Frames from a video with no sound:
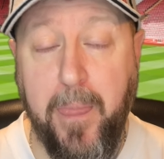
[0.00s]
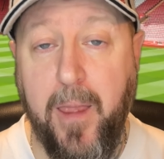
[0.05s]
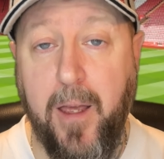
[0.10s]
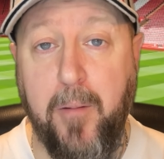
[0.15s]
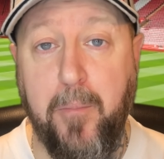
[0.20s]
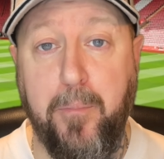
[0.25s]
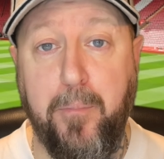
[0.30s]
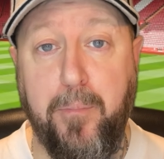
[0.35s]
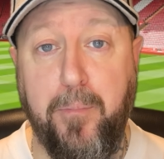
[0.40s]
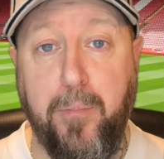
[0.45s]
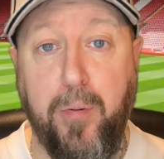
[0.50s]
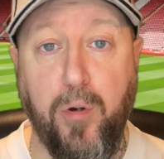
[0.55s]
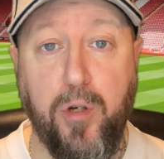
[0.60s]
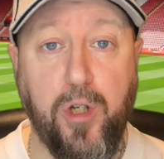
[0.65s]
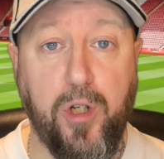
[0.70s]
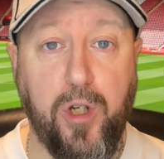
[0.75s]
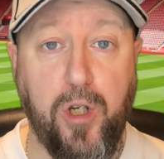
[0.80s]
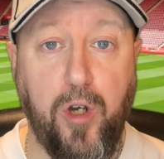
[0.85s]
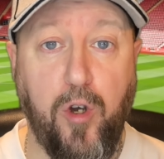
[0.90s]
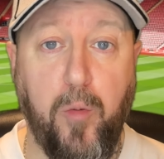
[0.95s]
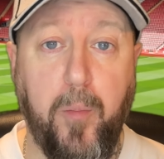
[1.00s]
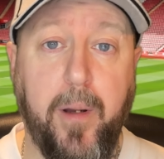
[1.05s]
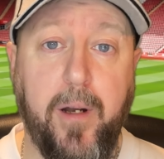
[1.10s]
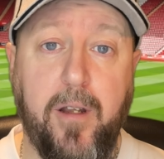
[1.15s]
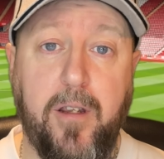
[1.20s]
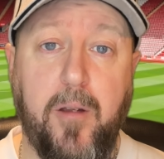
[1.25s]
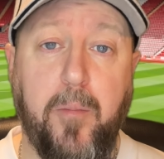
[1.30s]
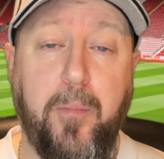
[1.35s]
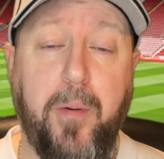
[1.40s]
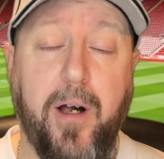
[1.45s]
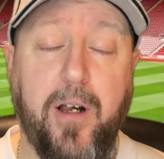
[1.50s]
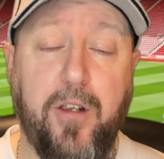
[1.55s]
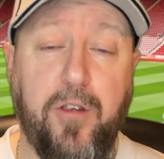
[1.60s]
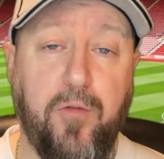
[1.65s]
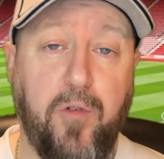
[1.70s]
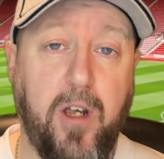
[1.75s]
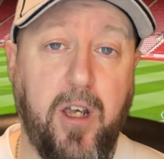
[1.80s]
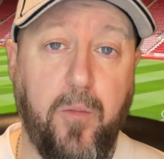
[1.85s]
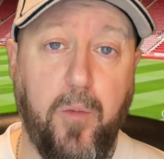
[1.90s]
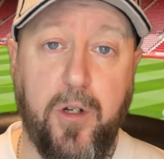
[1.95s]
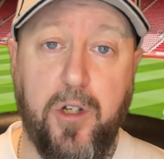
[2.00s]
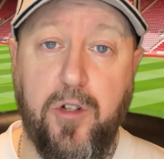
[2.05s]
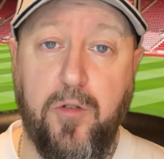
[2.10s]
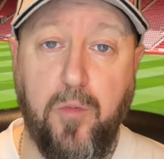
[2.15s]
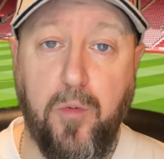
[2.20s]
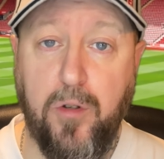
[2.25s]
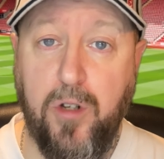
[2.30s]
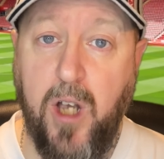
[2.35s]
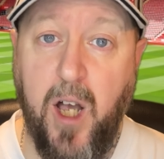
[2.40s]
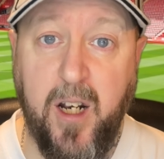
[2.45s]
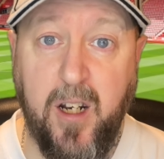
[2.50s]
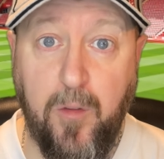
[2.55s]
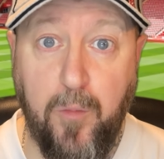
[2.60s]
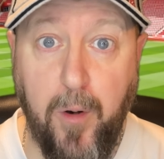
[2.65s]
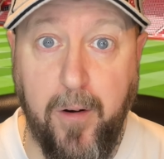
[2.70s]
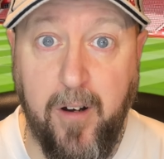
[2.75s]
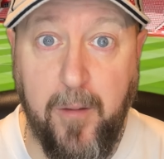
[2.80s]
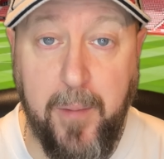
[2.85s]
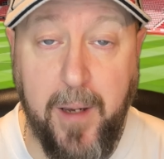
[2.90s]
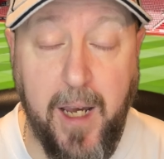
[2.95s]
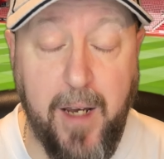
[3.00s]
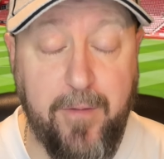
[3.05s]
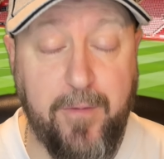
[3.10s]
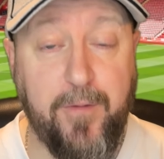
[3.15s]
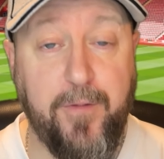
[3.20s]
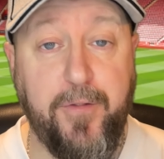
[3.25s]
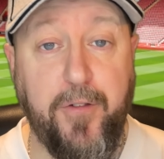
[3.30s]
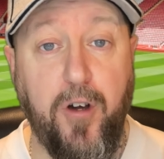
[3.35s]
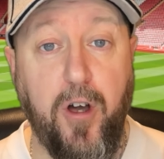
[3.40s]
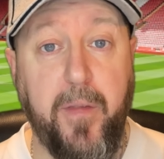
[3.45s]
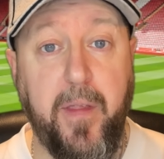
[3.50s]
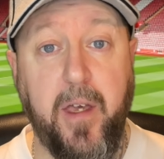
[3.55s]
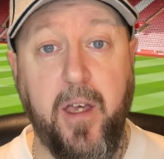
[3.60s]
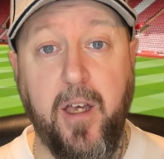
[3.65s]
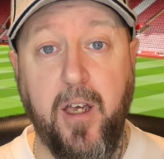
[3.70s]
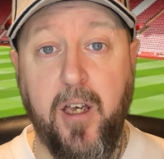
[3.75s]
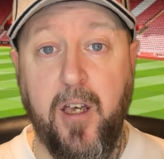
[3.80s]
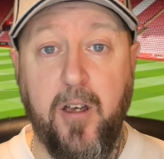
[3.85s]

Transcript: and pushing Hume into the back three, which would kind of worry me even further